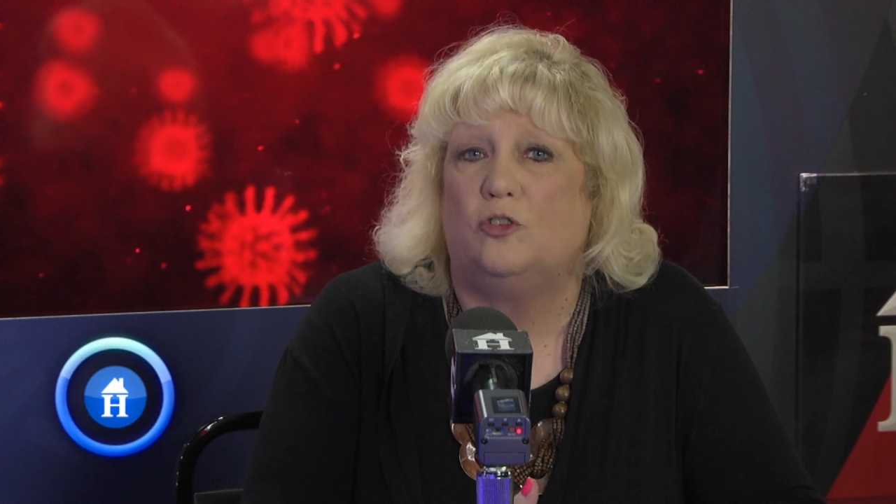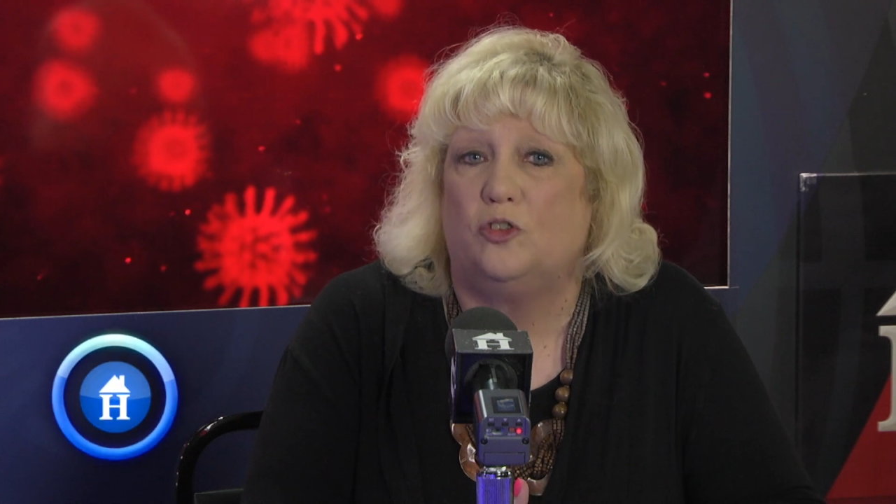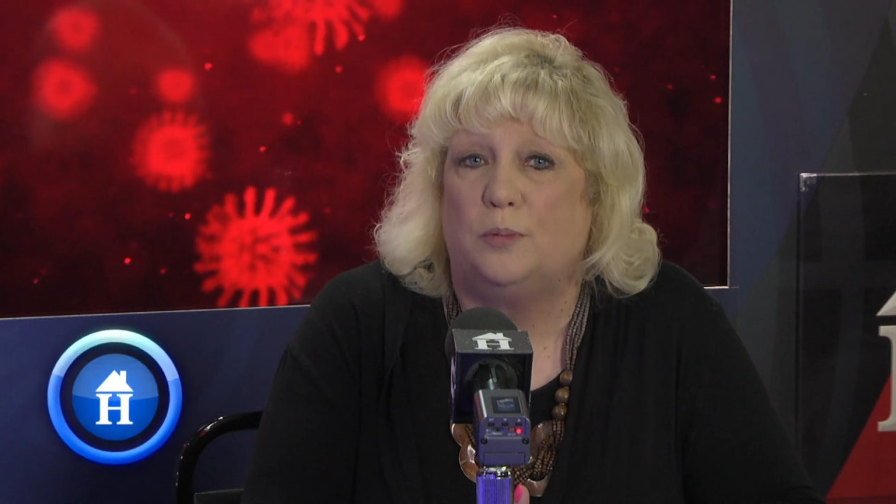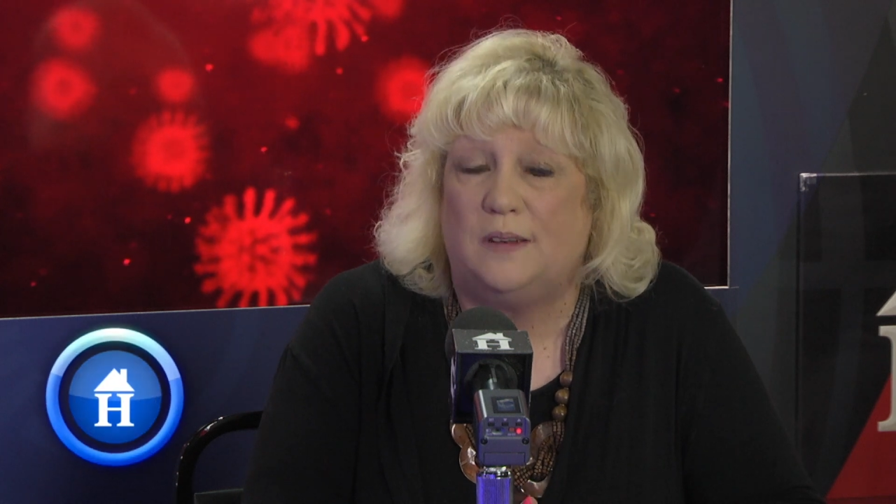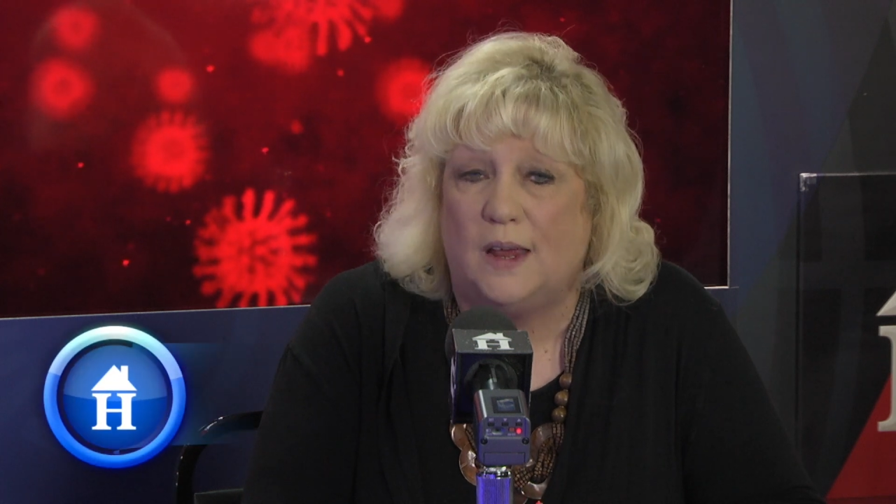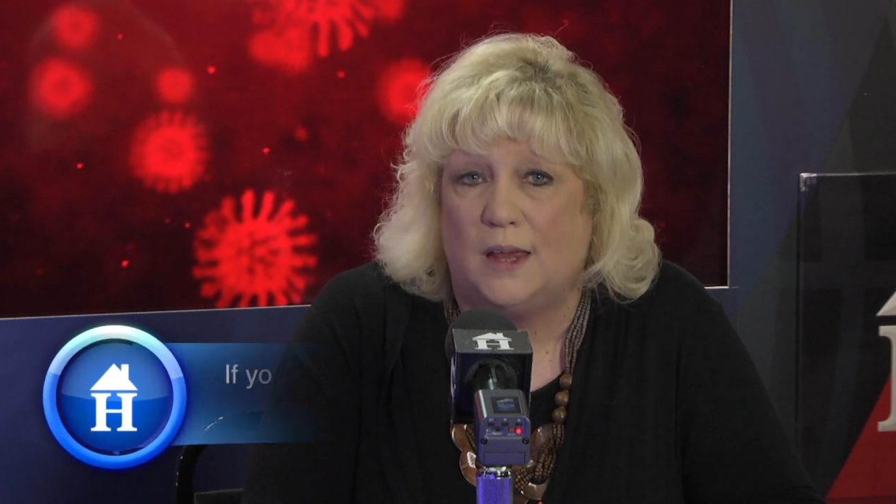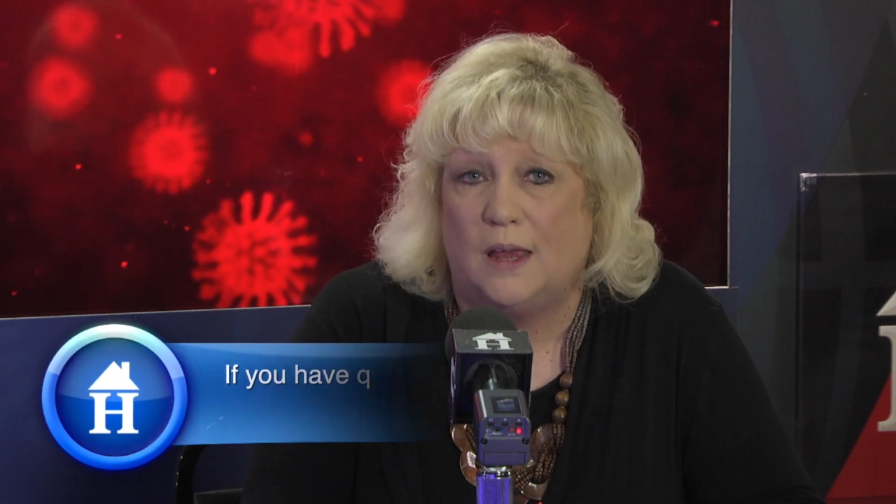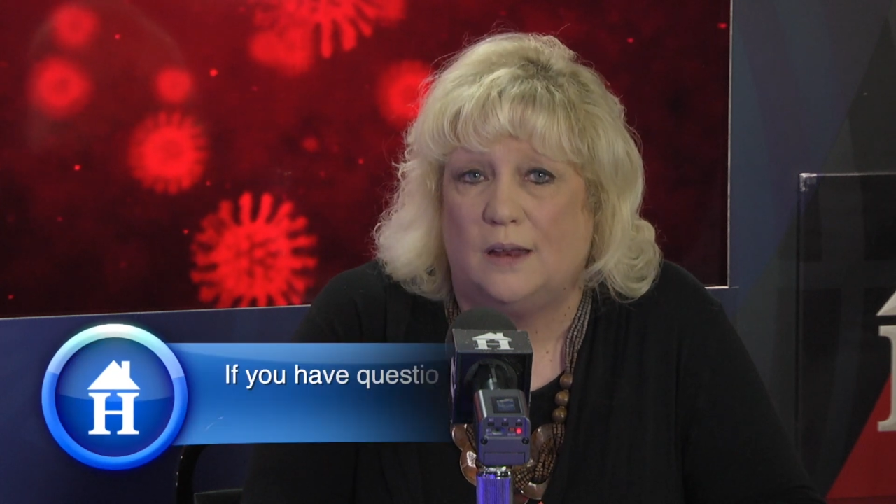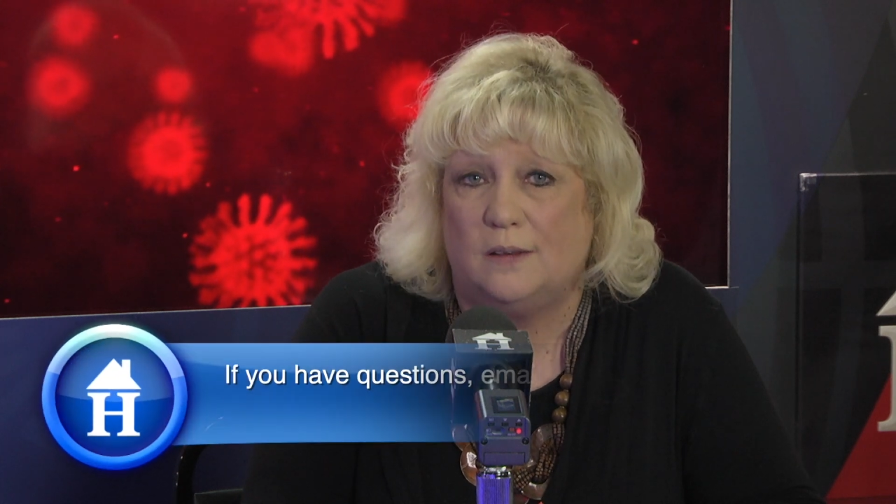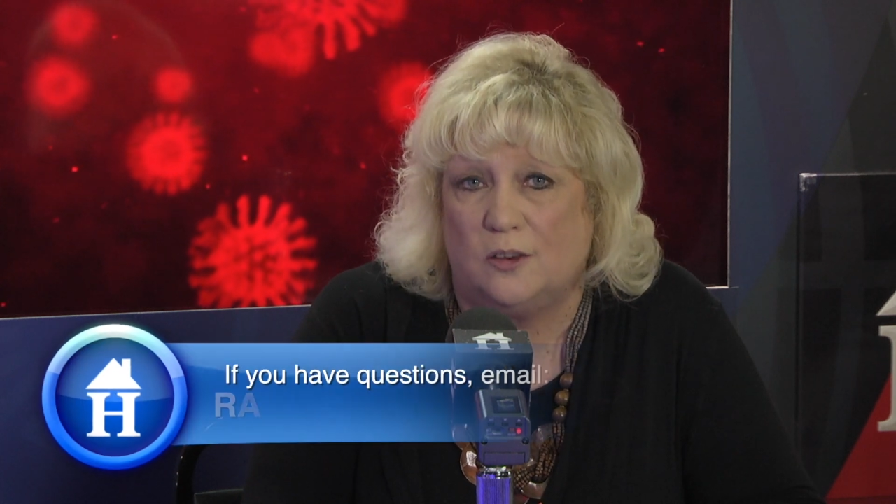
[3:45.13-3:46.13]
should be
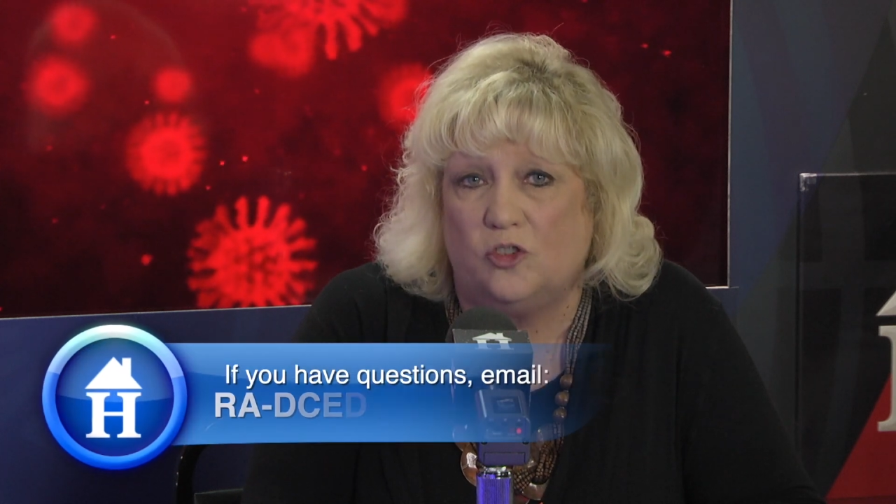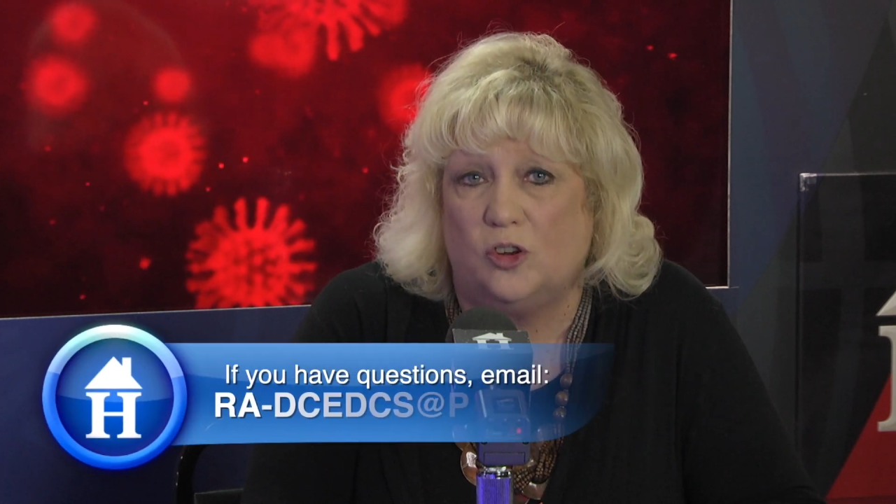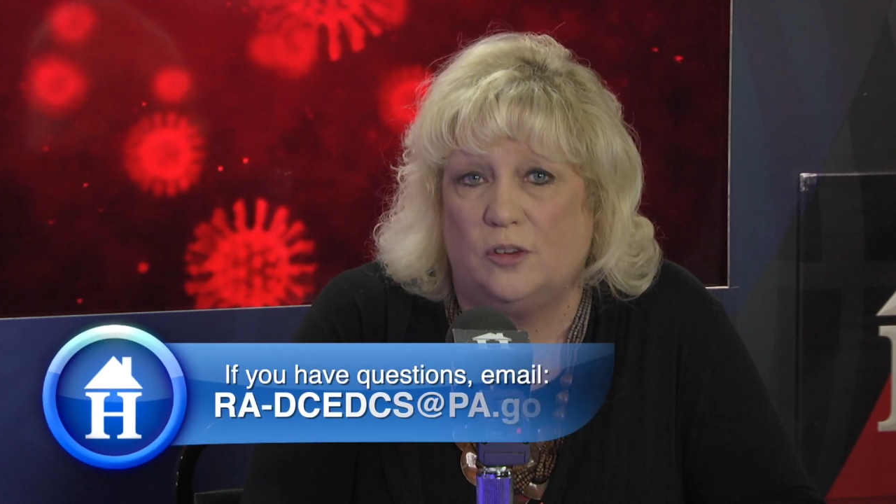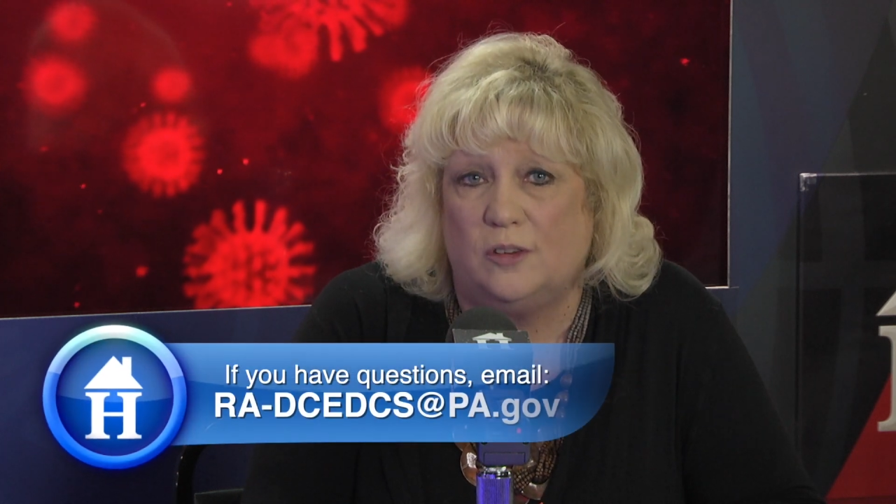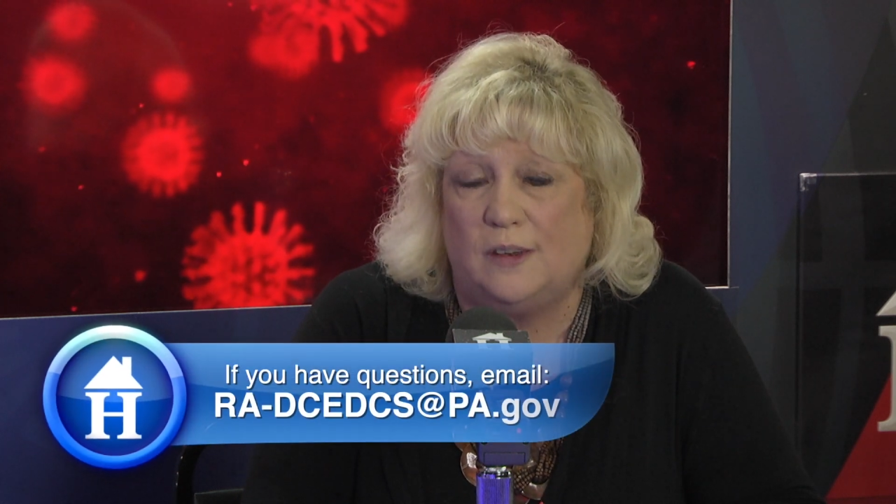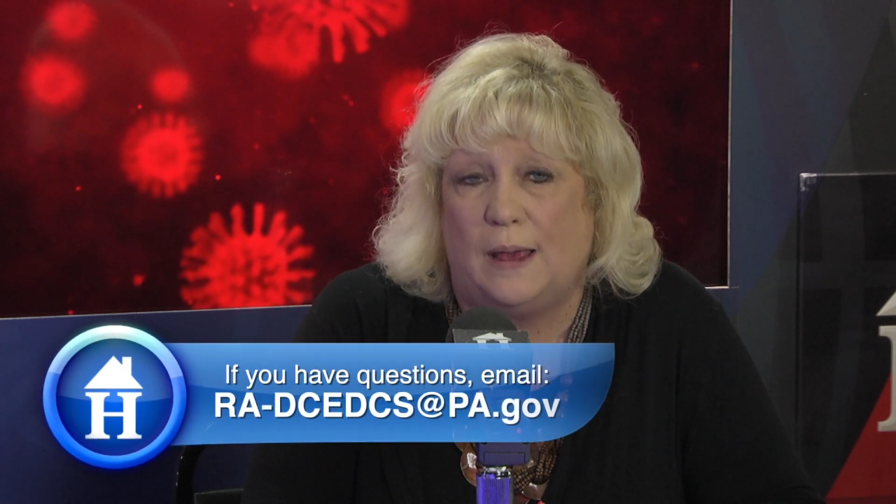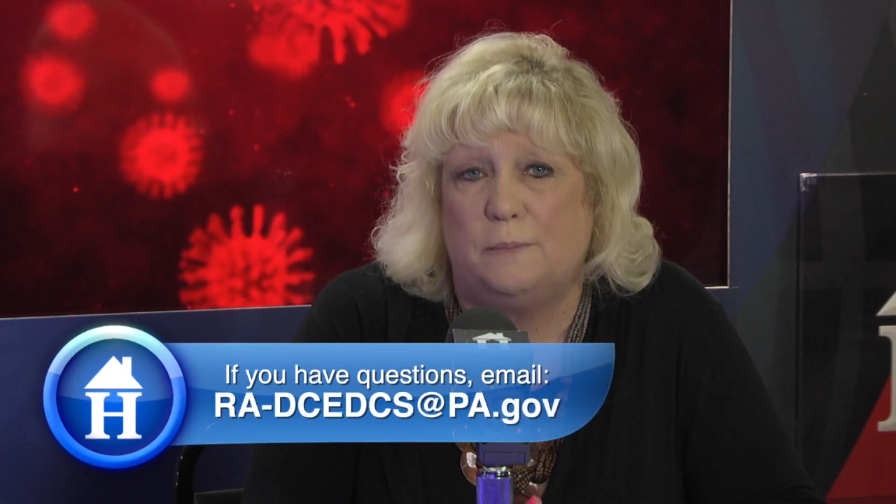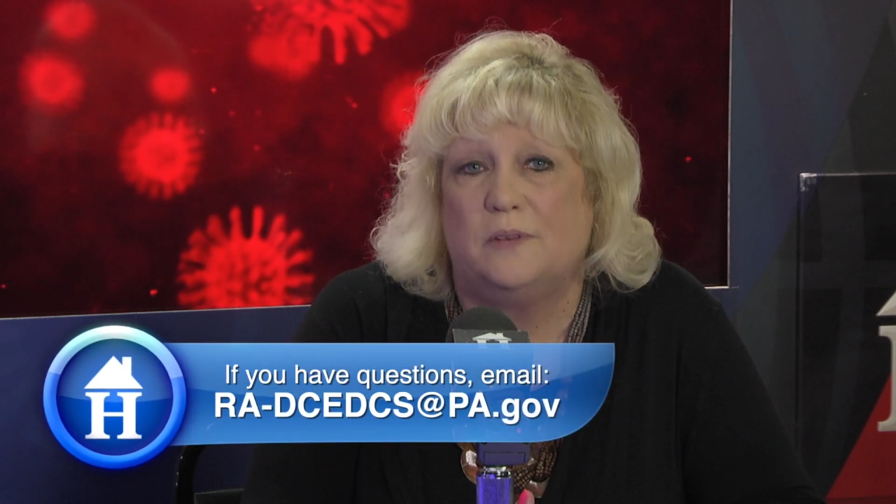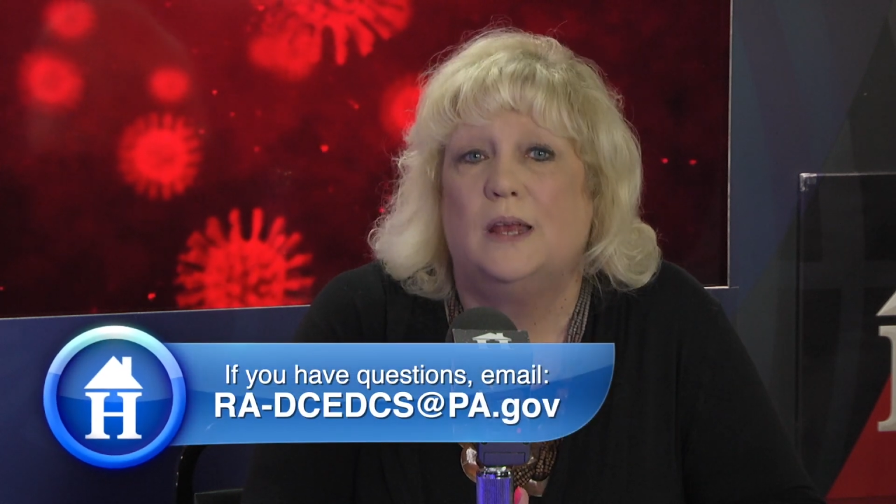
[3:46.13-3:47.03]
taking additional steps,